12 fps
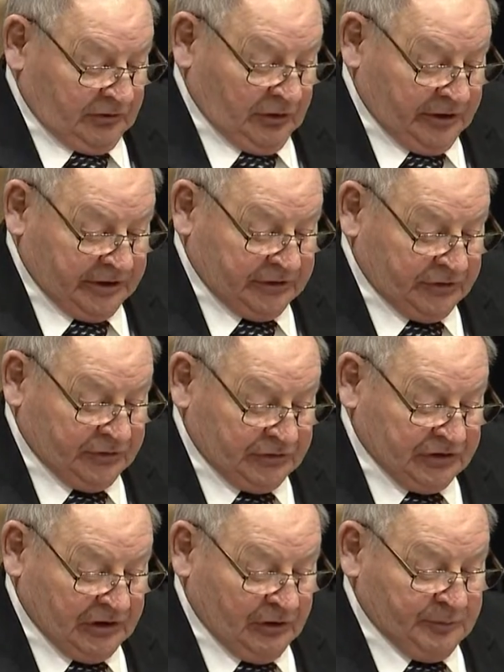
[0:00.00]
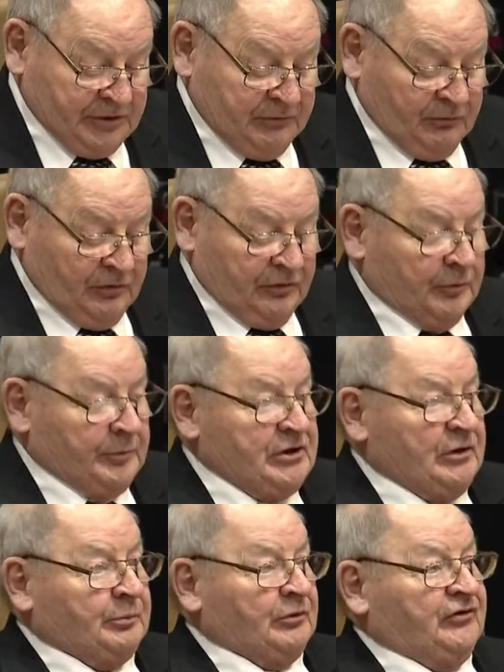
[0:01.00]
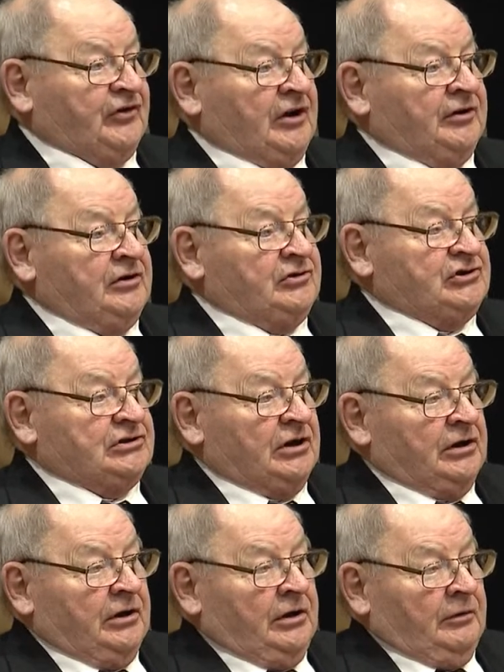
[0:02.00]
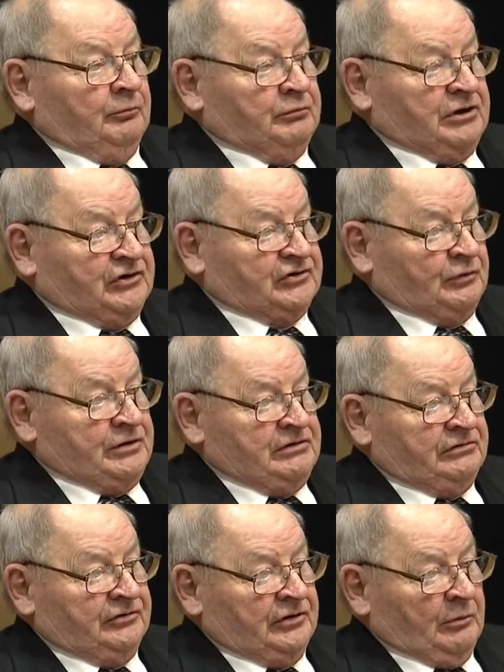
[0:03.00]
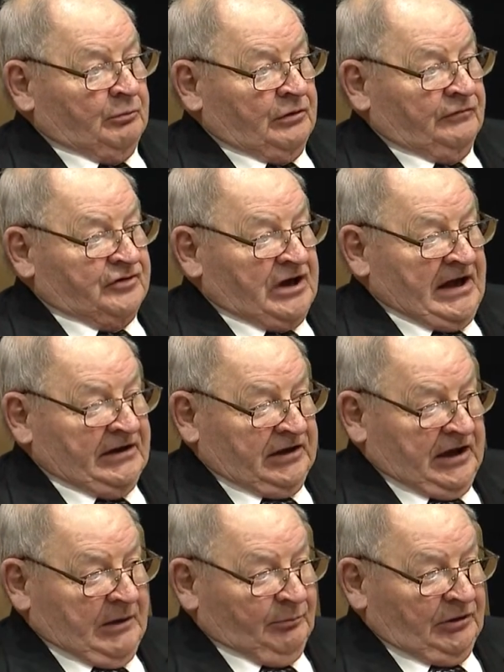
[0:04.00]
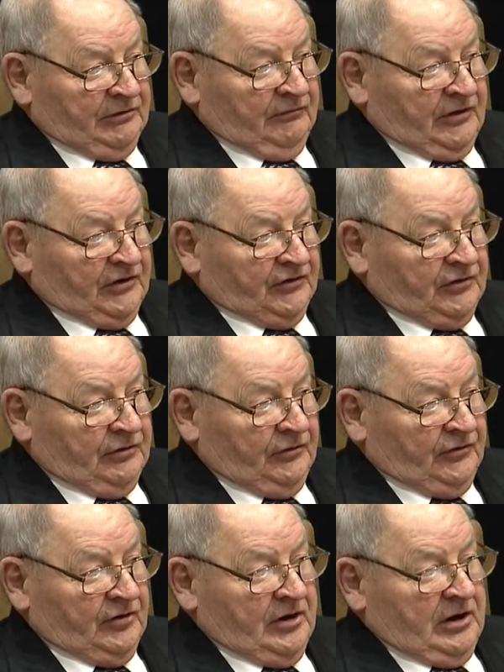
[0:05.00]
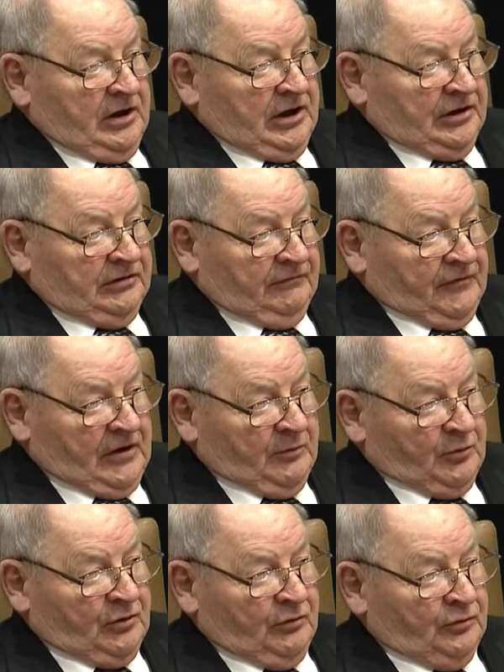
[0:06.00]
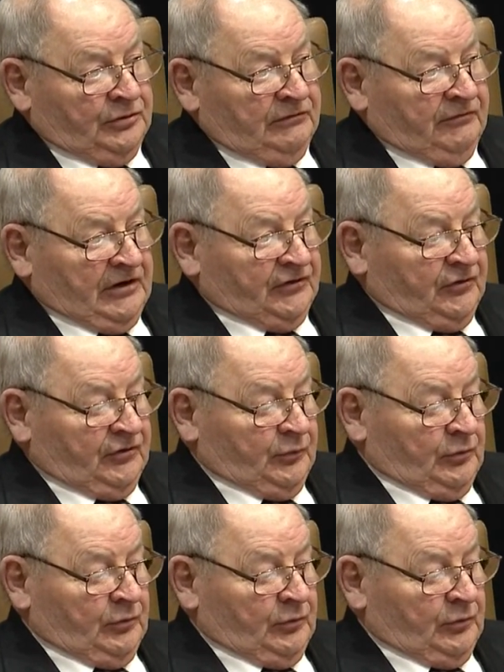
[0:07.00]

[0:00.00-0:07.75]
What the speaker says: Lowry, could you tell me, will there be a percentage between the number of non-capital investors and the farmer-owned investors?